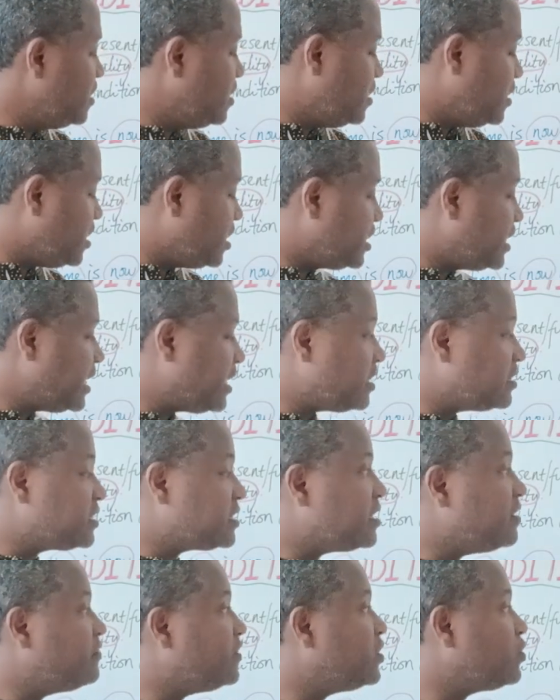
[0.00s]
There are
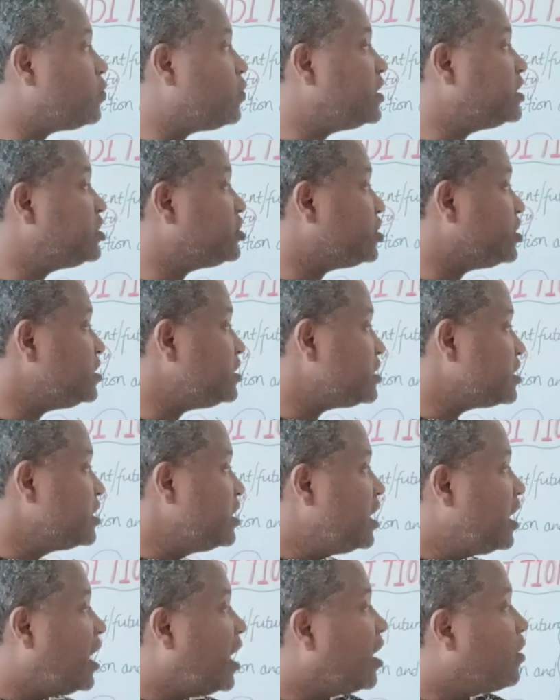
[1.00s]
7 questions.
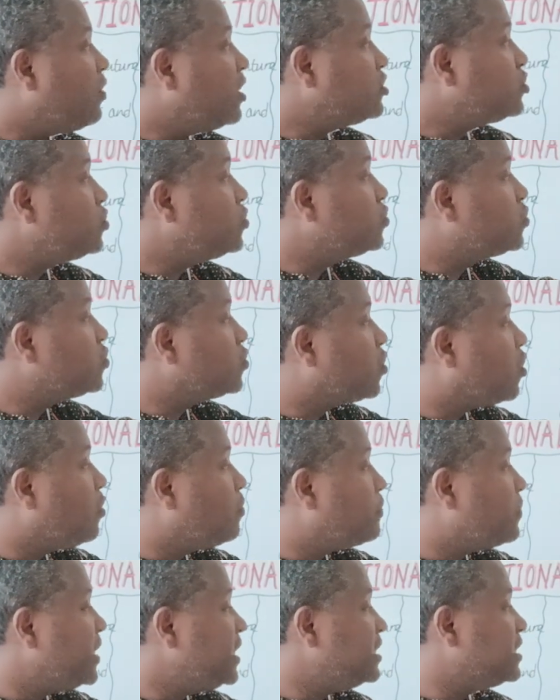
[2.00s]
I want you to
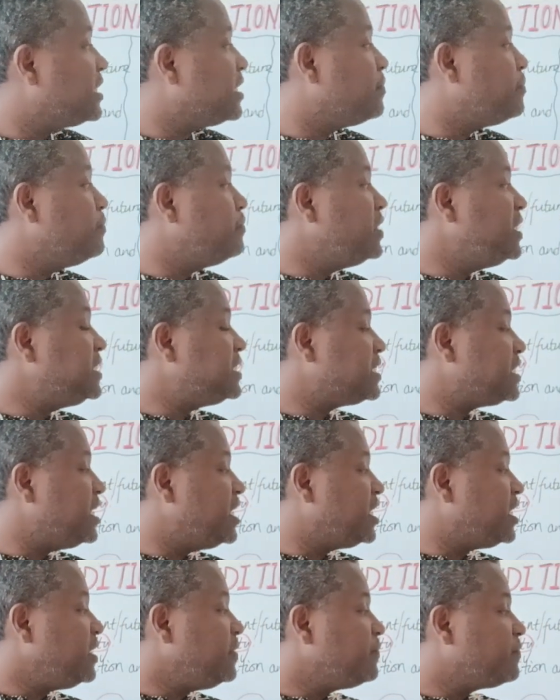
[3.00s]
complete the
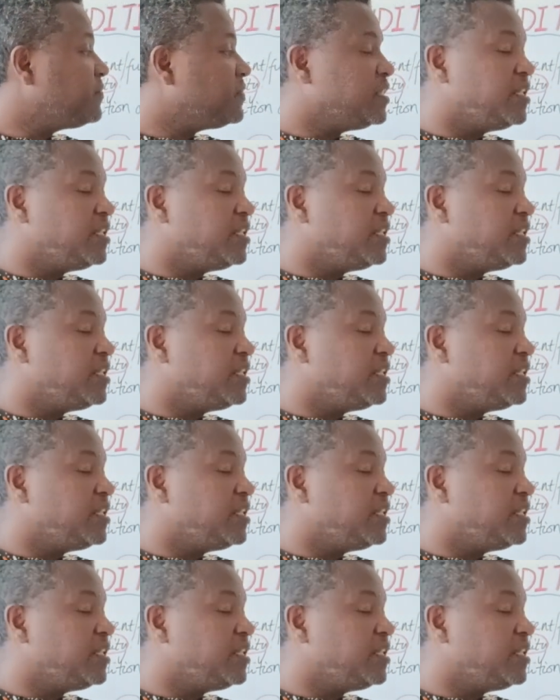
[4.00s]
missing